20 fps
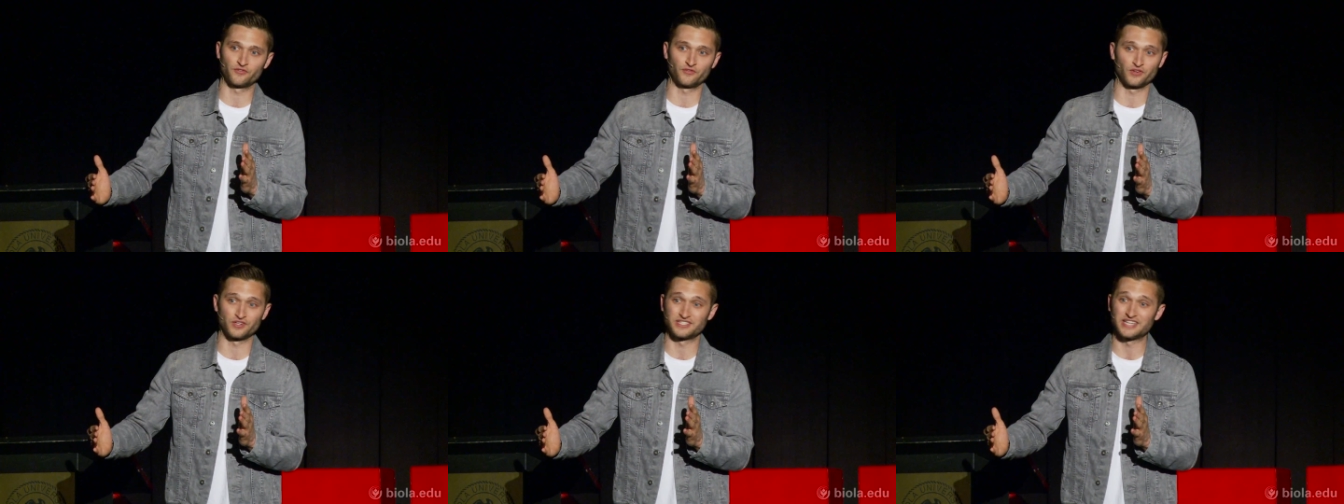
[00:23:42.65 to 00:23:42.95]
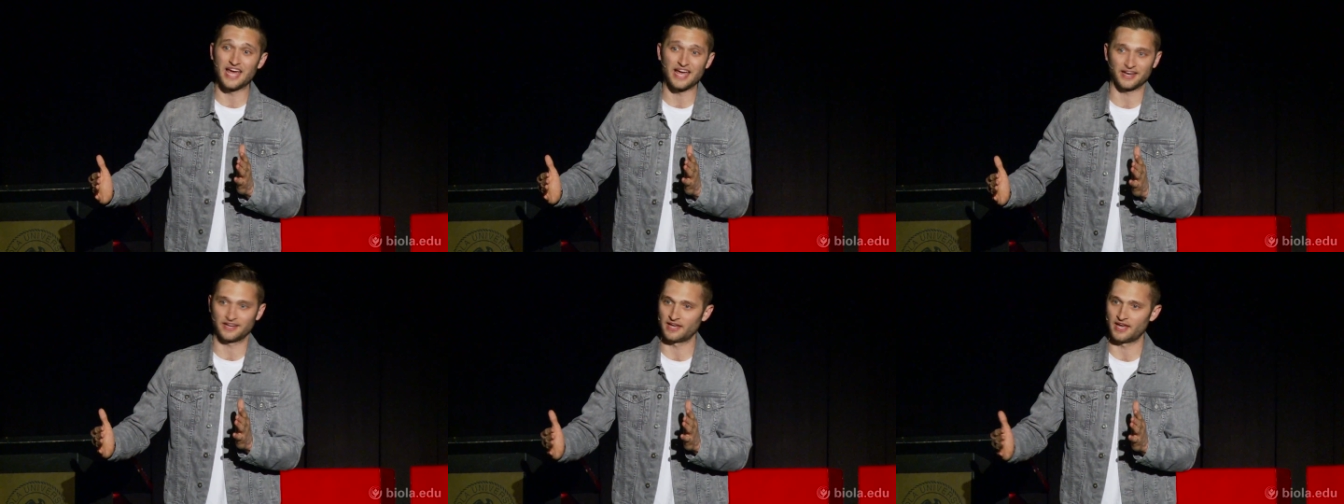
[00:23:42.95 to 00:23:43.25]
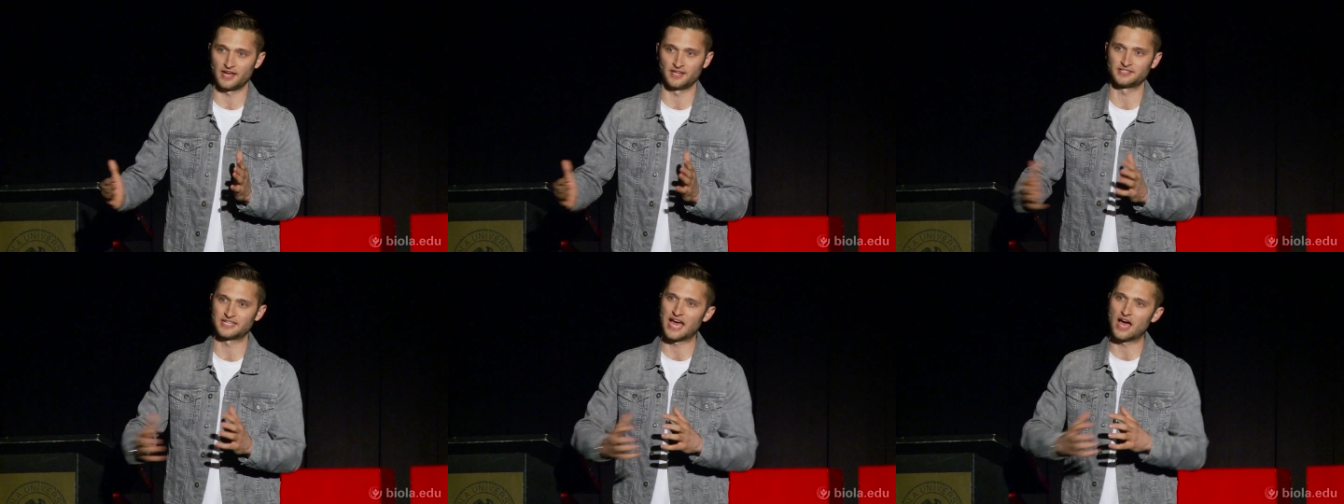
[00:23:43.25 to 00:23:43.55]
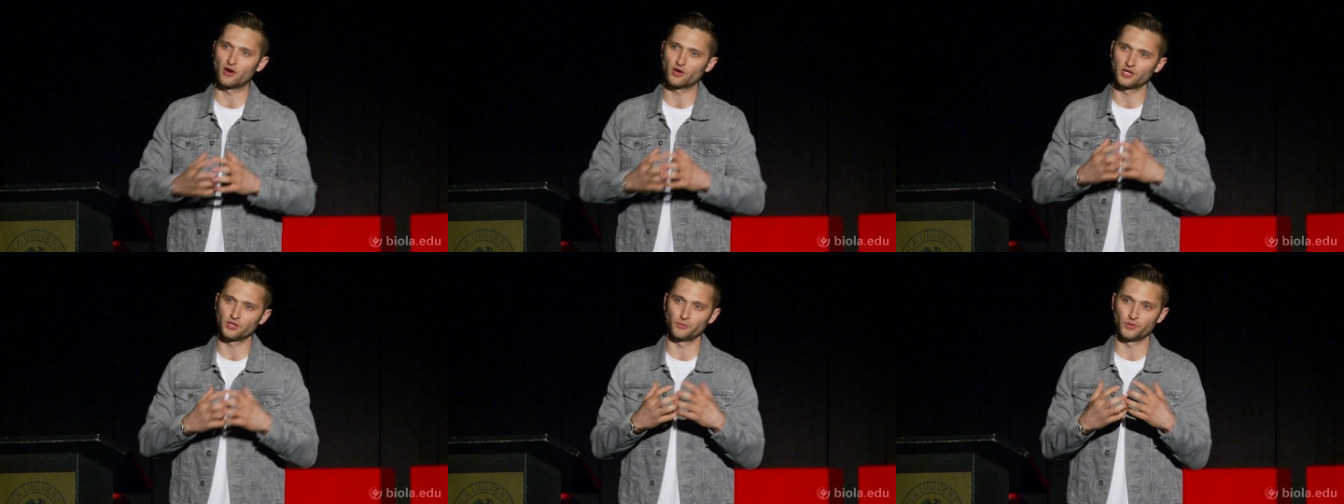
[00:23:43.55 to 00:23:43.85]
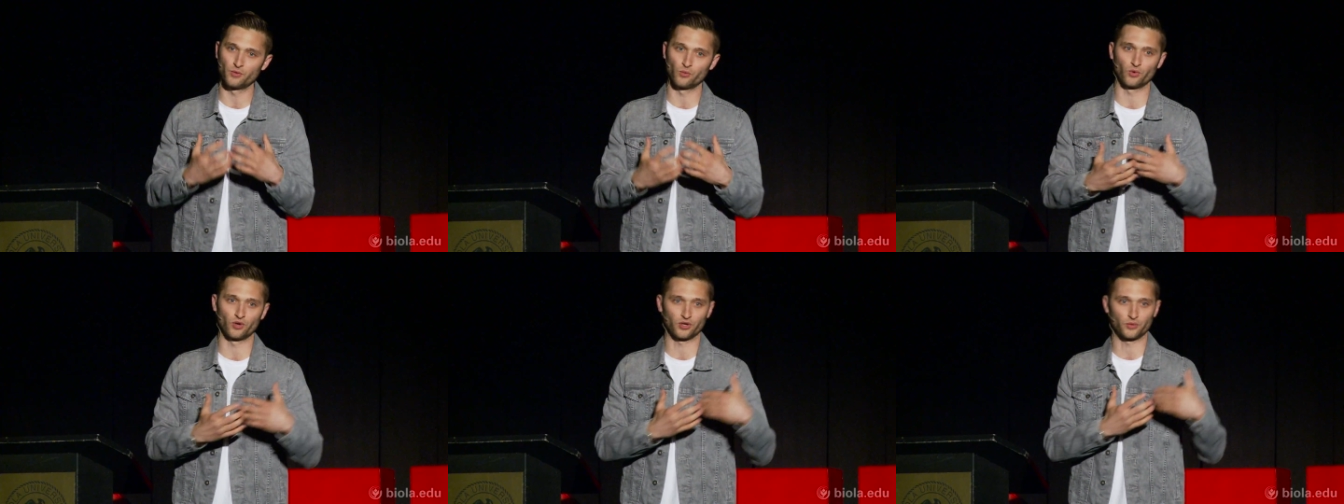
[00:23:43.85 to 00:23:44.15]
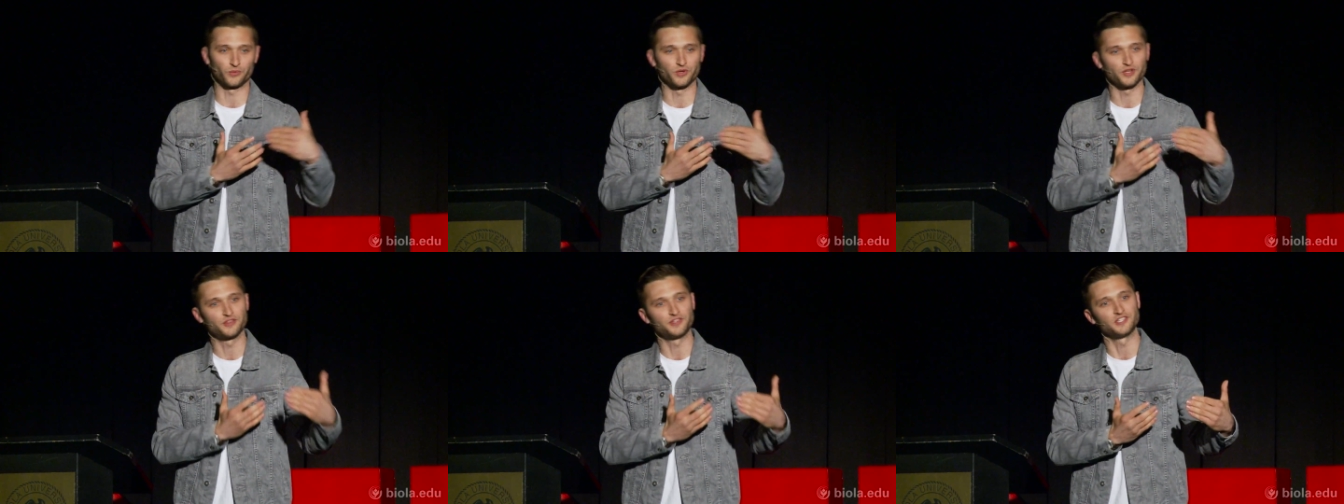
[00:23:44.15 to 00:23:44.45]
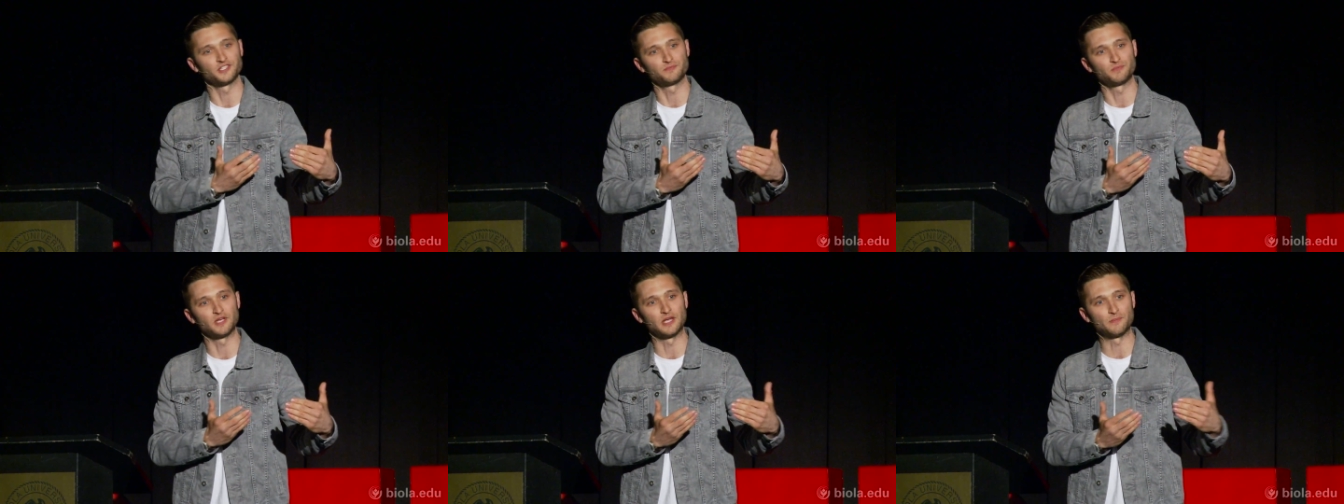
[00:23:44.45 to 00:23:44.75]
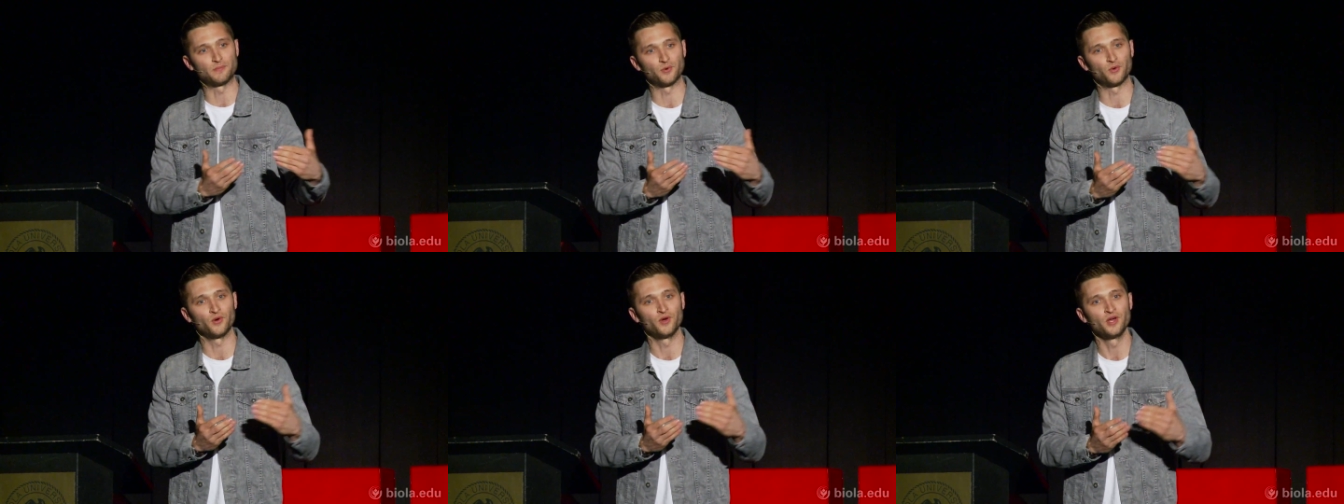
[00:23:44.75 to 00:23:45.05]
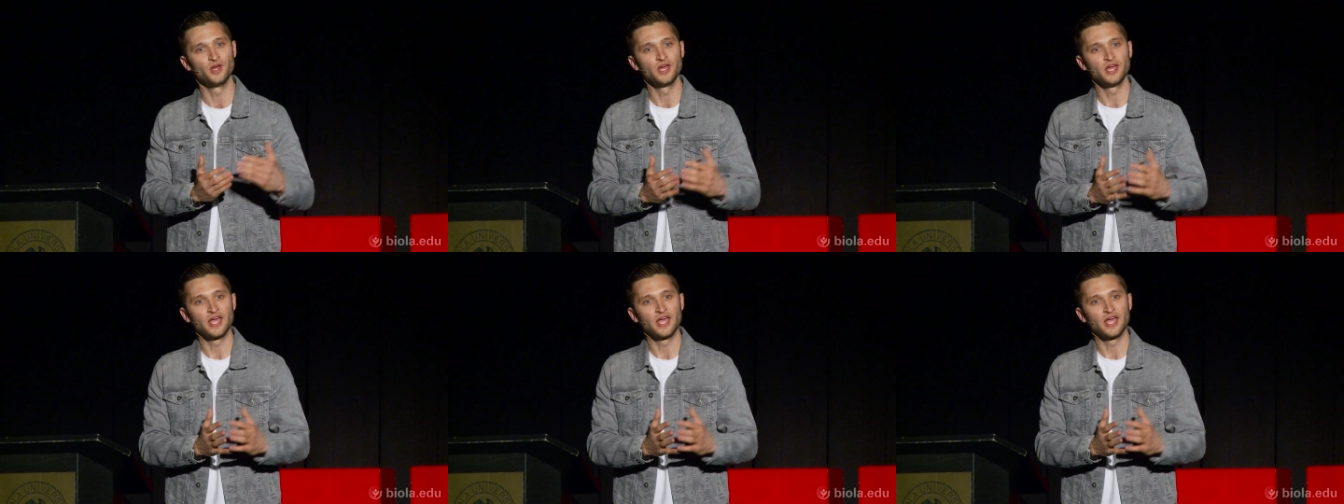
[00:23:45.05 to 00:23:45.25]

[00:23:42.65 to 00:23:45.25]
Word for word: for decades? How can we work with these people?